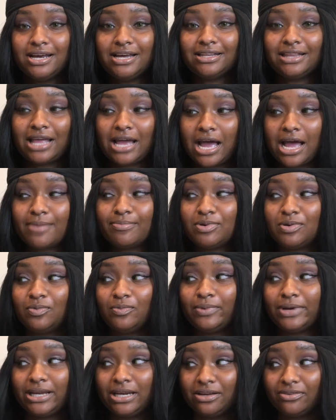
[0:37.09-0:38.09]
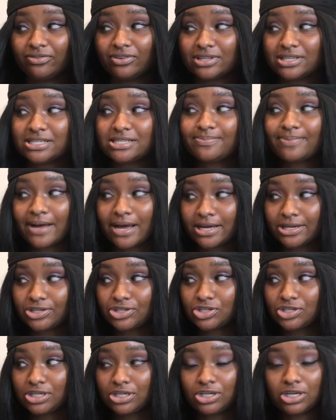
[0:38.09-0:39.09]
Like I've been waiting for this
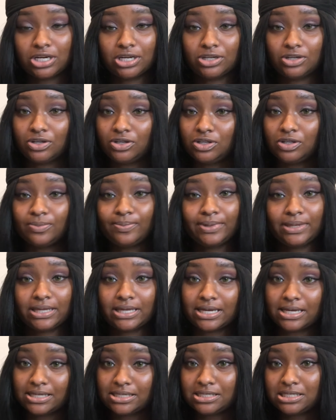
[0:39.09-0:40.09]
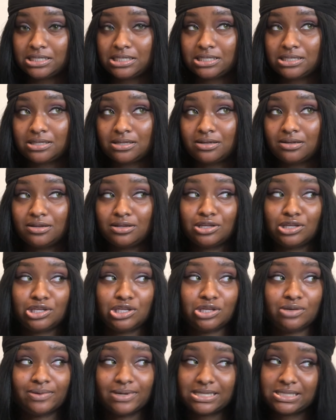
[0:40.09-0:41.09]
package and y'all know UPS,
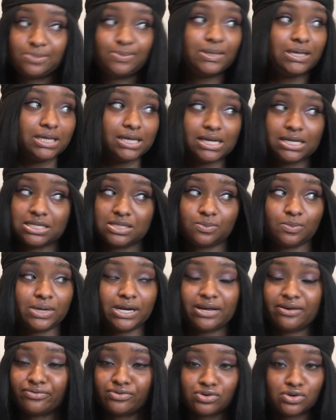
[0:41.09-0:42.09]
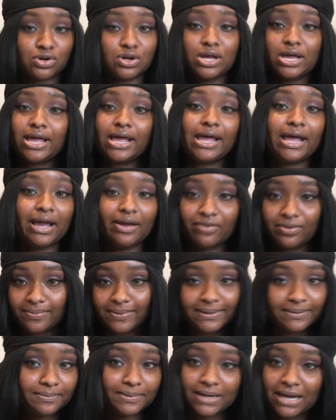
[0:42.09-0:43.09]
USPS, whatever.
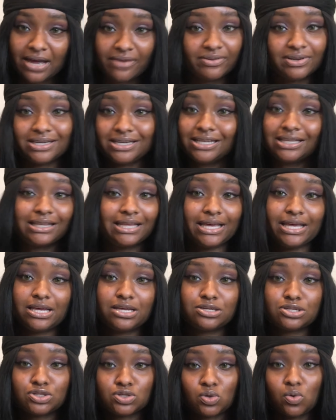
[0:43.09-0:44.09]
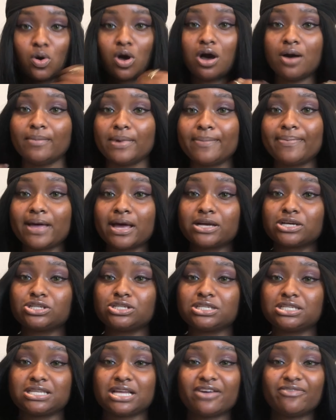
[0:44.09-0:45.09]
Everybody been having delays. So all my
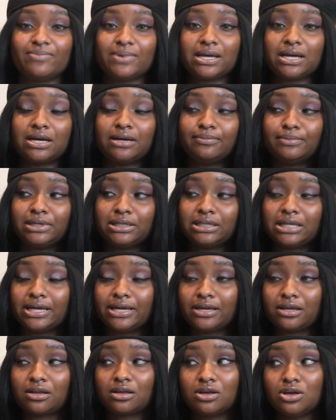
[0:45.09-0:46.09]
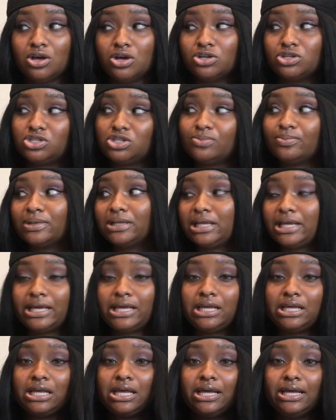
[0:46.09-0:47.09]
packages have been coming like super
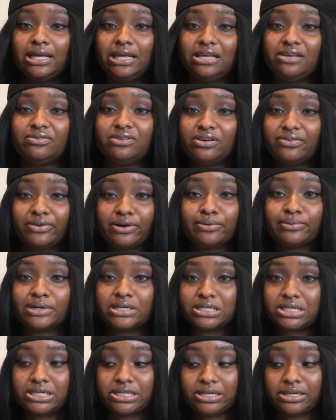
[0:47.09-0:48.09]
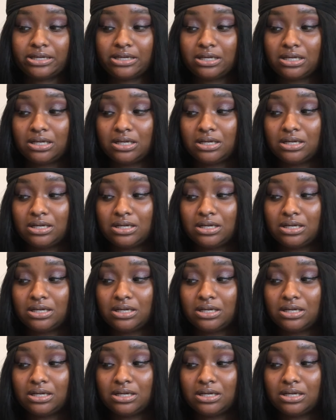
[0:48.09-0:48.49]
late, even if I rushed it.